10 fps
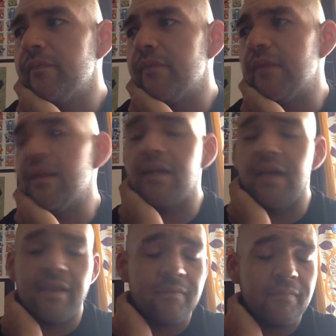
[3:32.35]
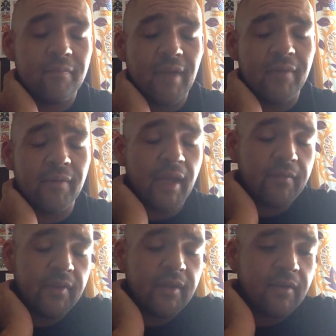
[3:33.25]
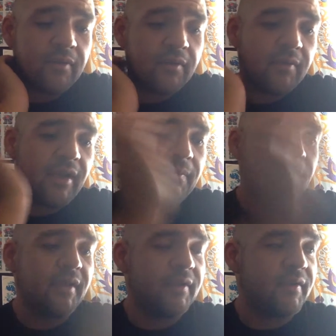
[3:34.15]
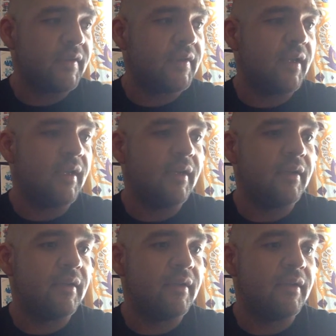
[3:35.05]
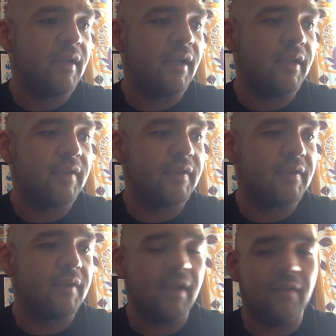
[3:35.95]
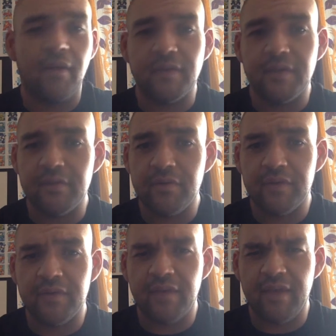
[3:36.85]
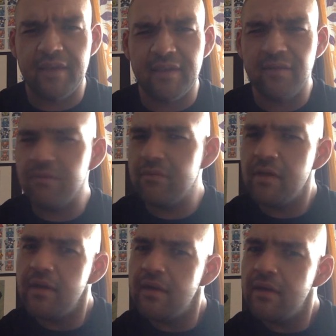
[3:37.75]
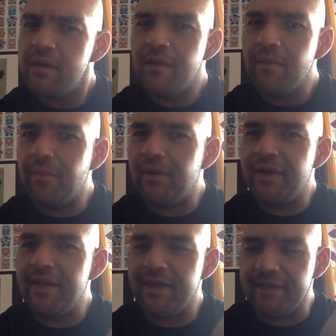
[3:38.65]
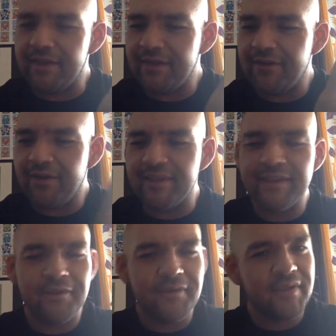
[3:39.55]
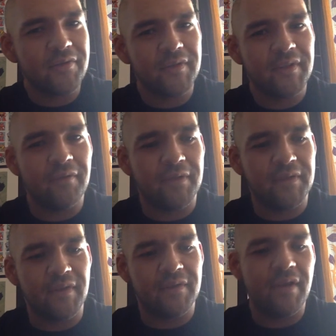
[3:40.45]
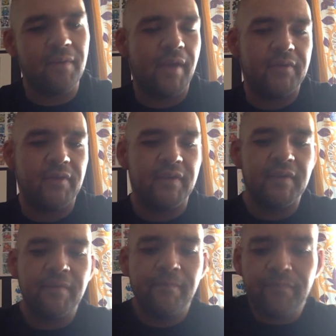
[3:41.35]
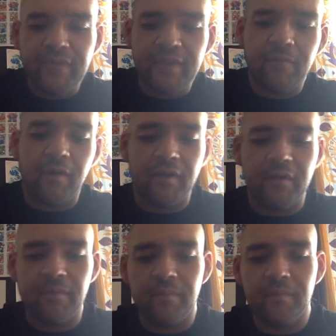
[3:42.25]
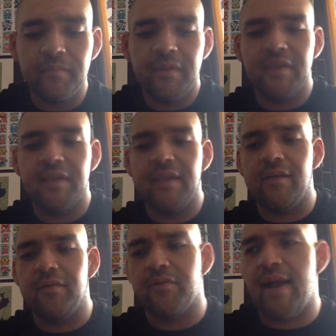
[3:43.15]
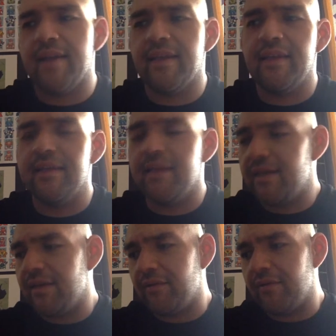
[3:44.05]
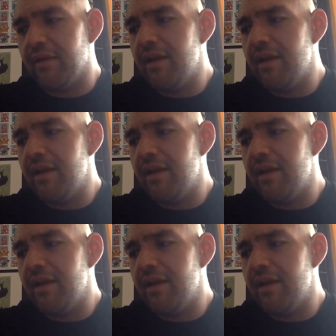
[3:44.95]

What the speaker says: yeah, I really don't know what happened. I just, I guess I lost interest in that too. But, I didn't lose interest in going to the gym. I just didn't want to continue tracking and eating,